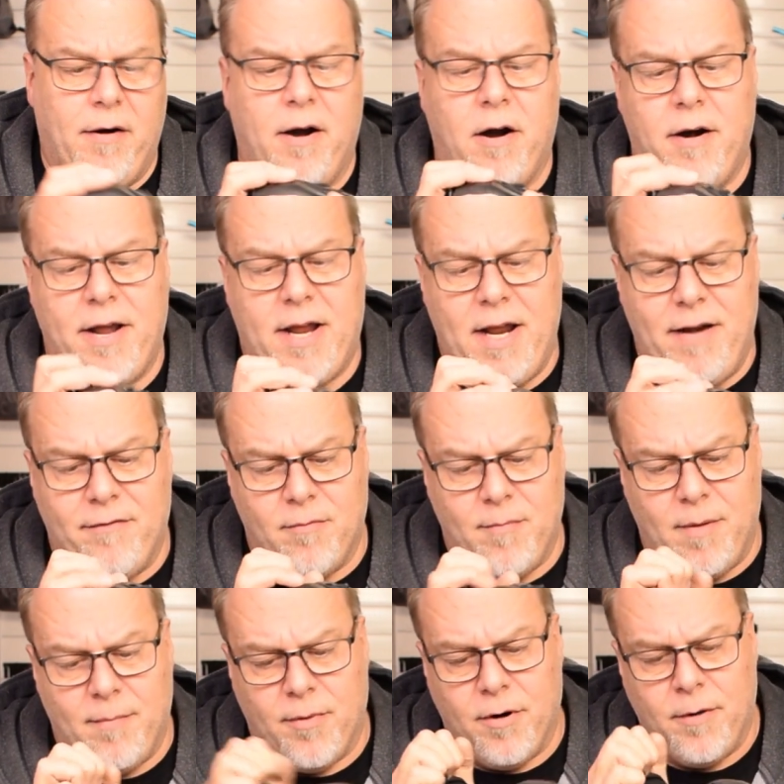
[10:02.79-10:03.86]
IR, and I can't even
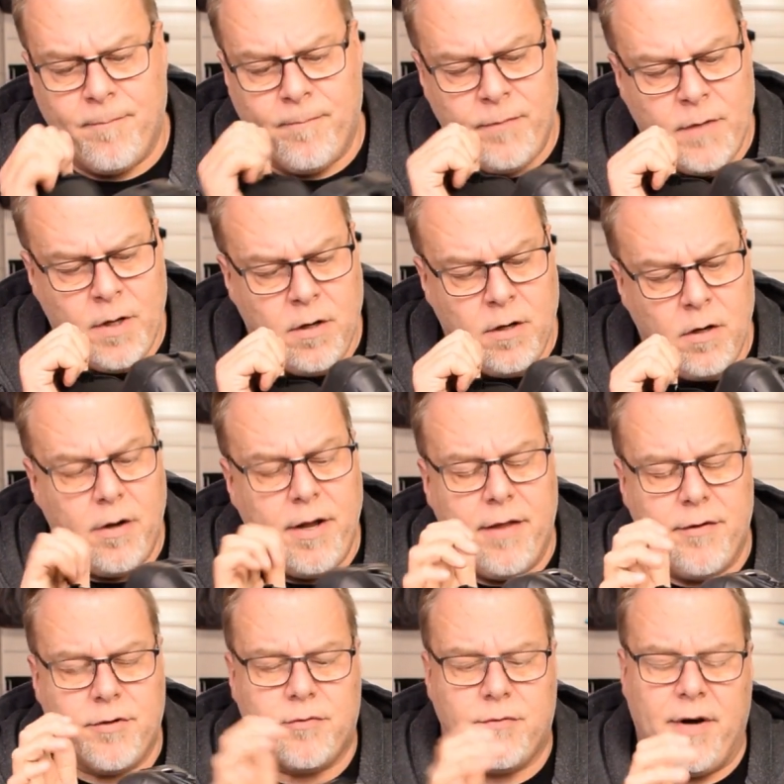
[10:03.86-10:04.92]
remember. Oh yeah,
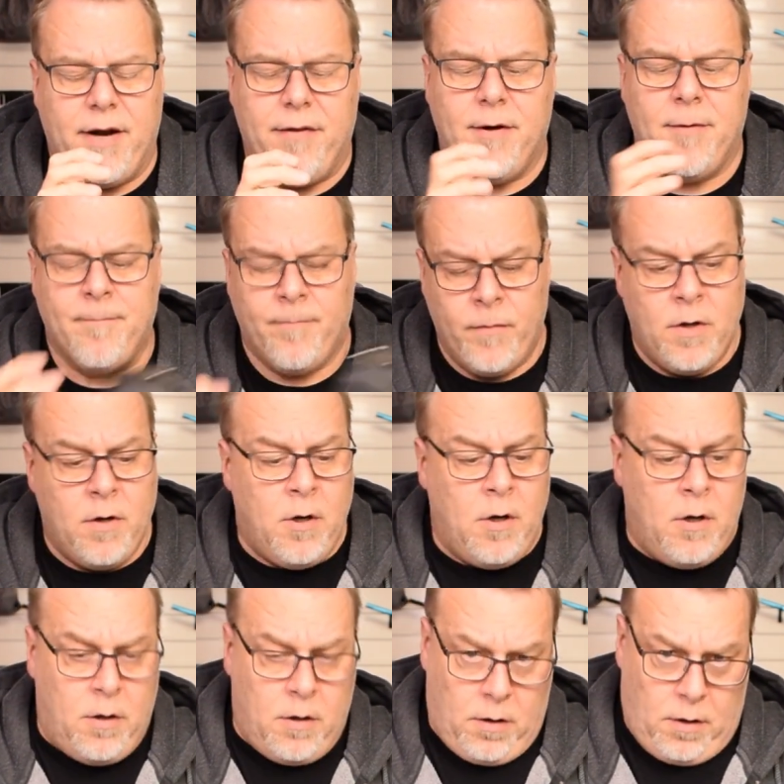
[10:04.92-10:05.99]
there's a tray in there.
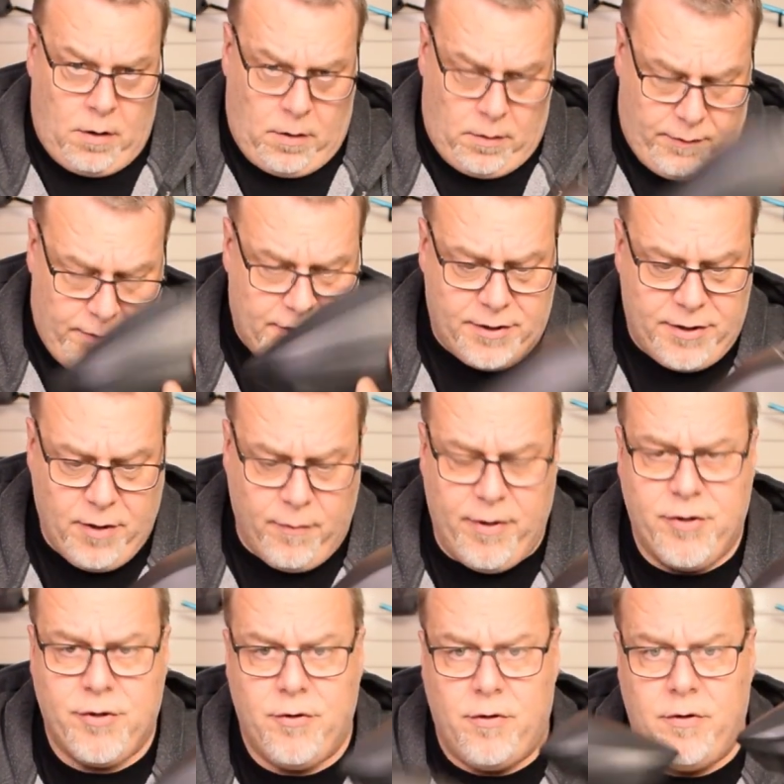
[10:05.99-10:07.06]
This is the
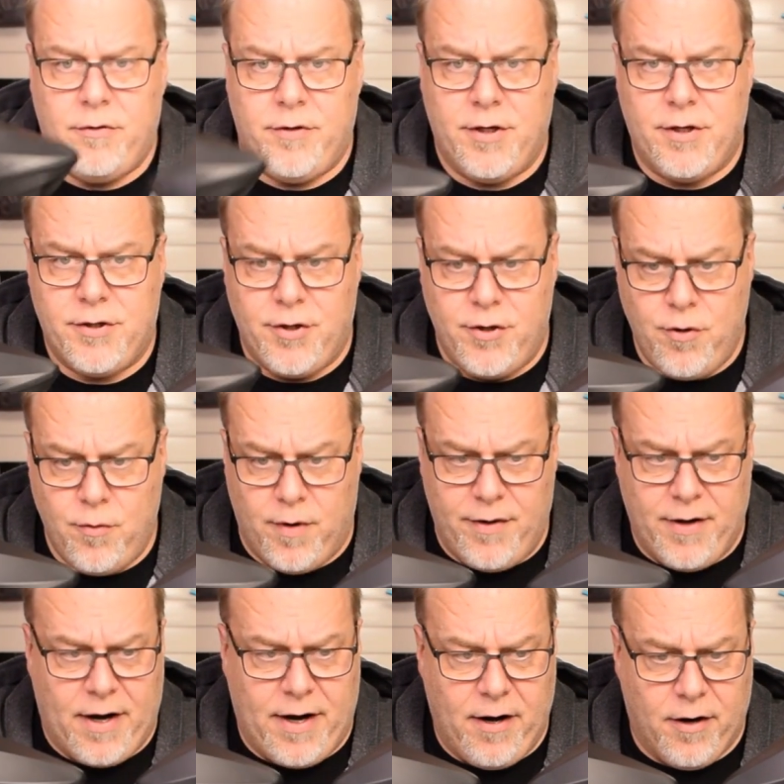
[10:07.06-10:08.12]
original. This is the new one,
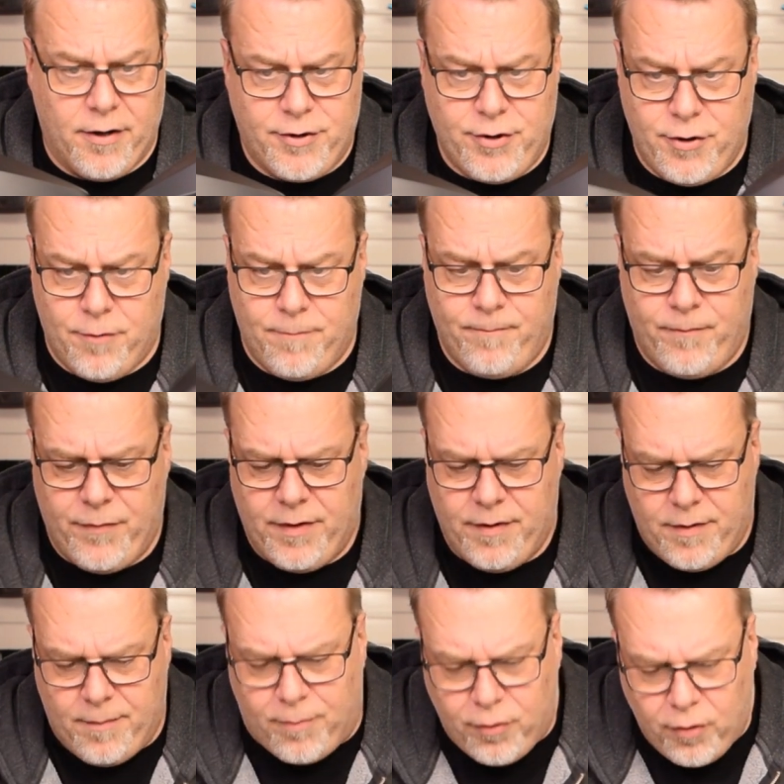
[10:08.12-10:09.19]
the IR2.
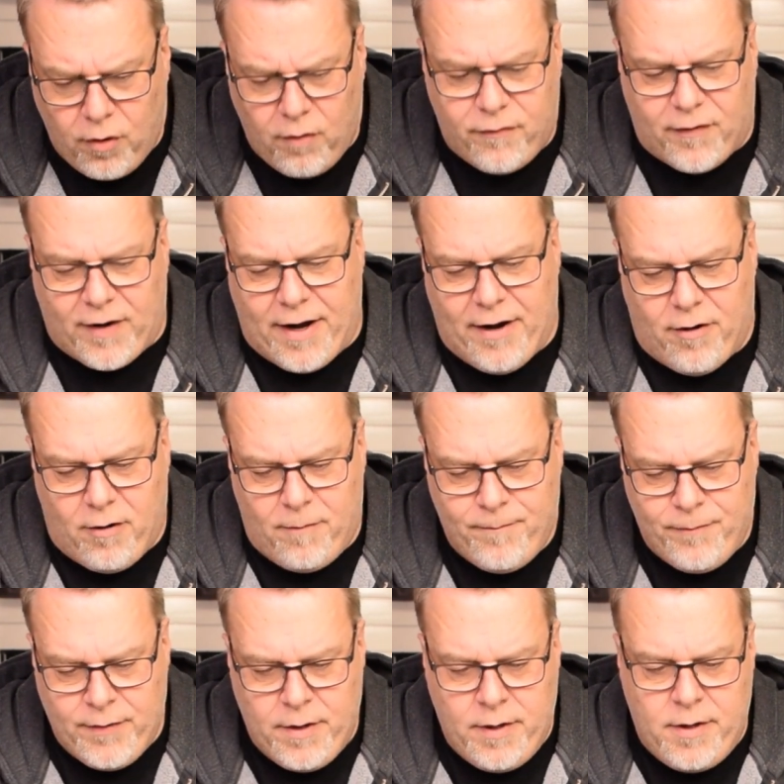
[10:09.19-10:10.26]
The profile
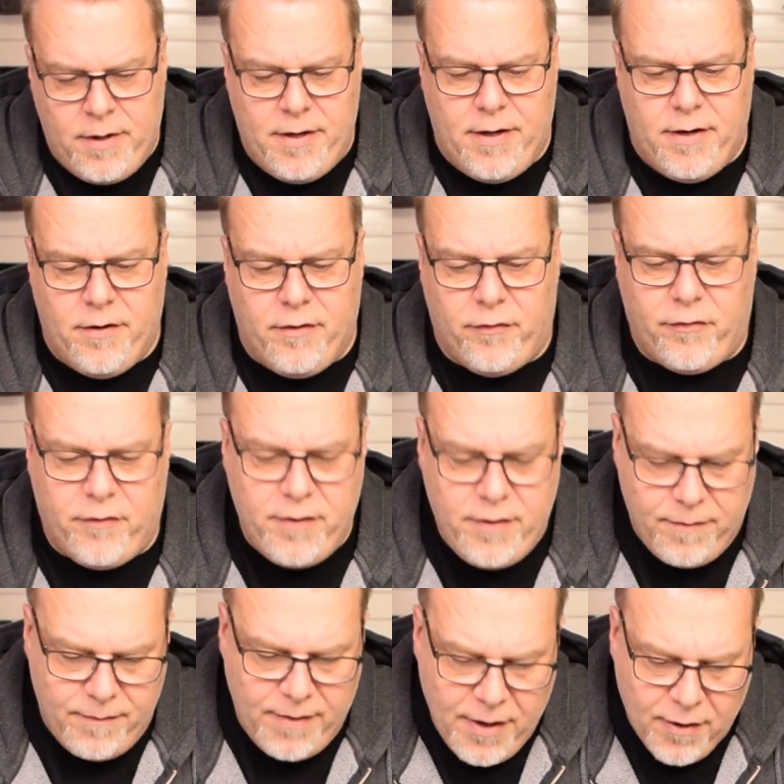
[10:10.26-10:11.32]
is
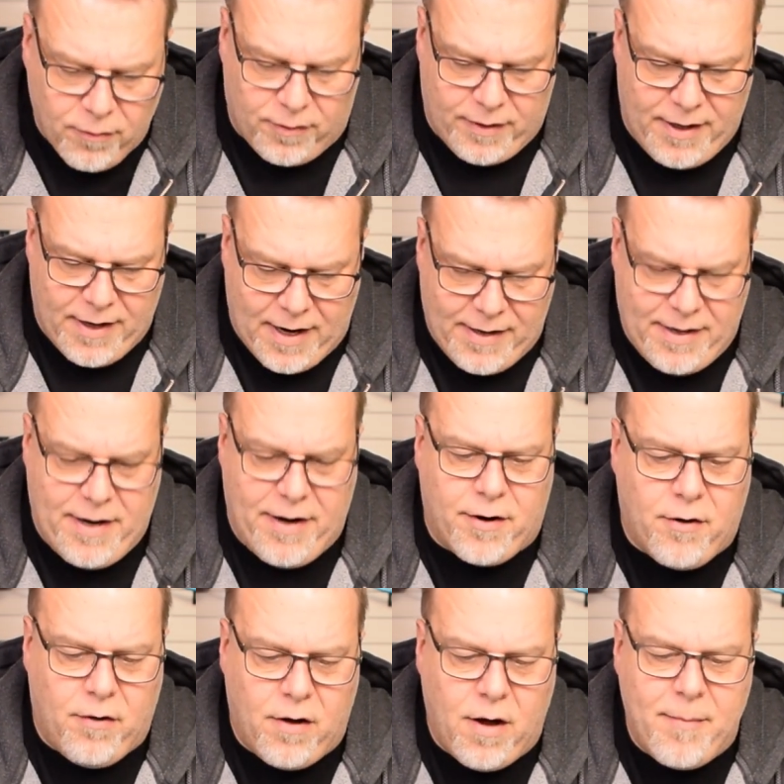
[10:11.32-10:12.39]
nearly
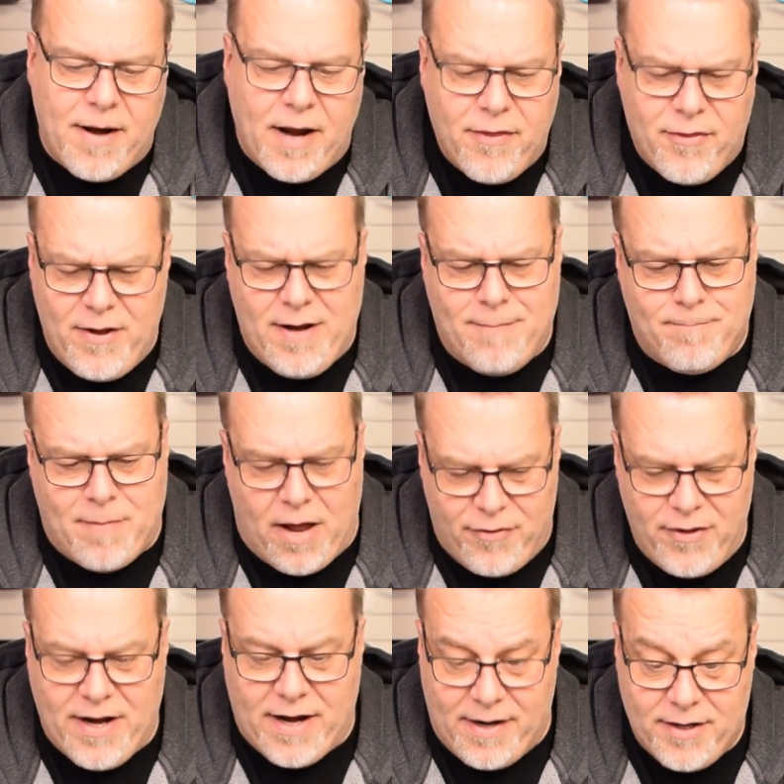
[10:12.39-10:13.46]
identical. I mean, I think
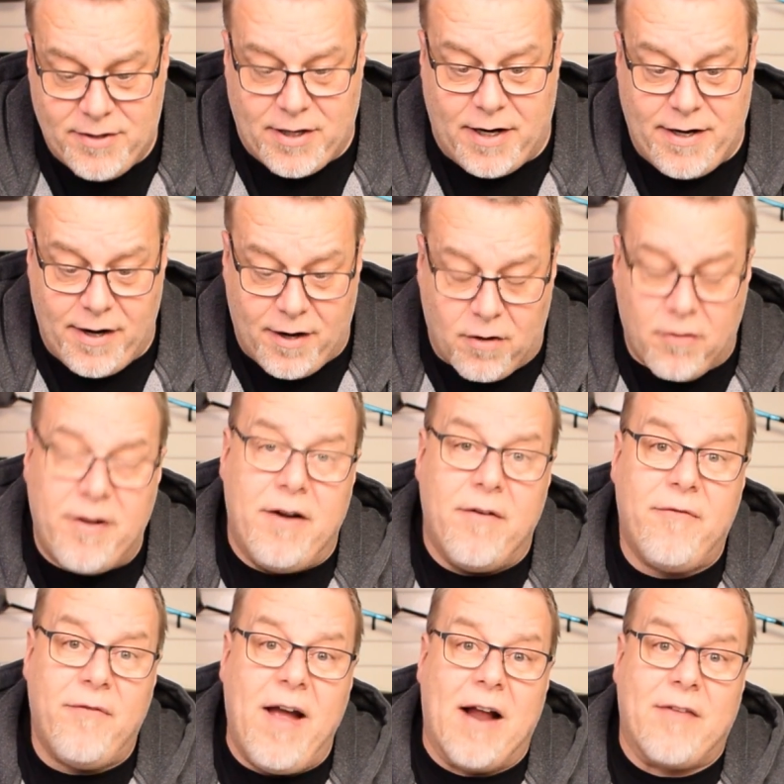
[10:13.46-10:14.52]
it is identical, and in
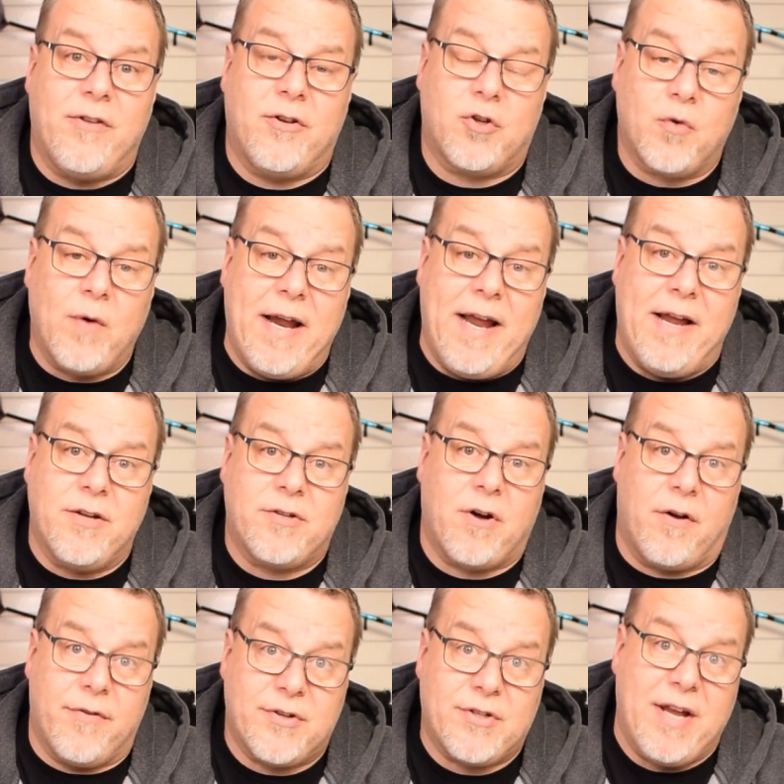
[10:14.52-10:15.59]
fact, the trays
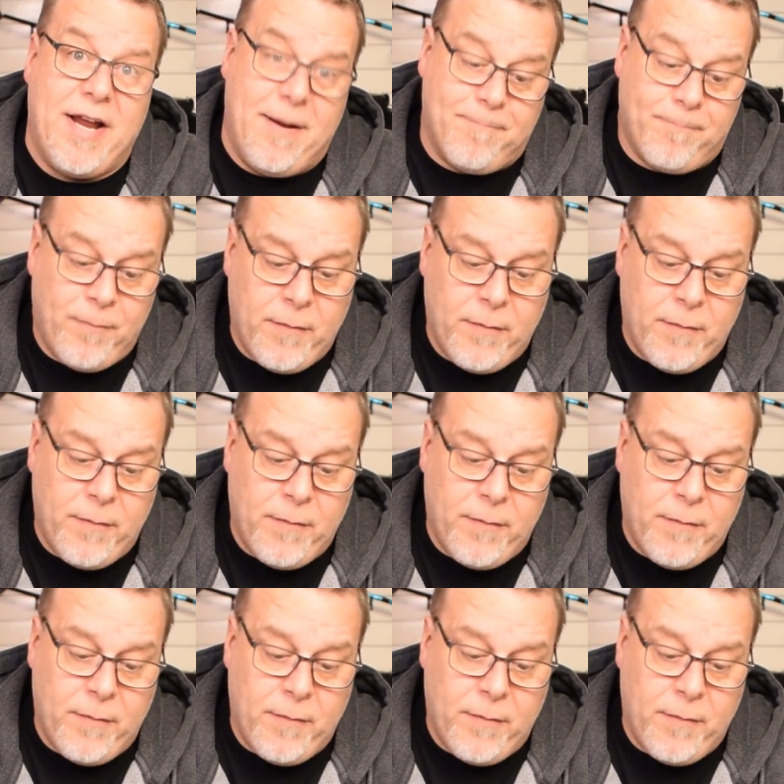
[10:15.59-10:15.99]
are the same.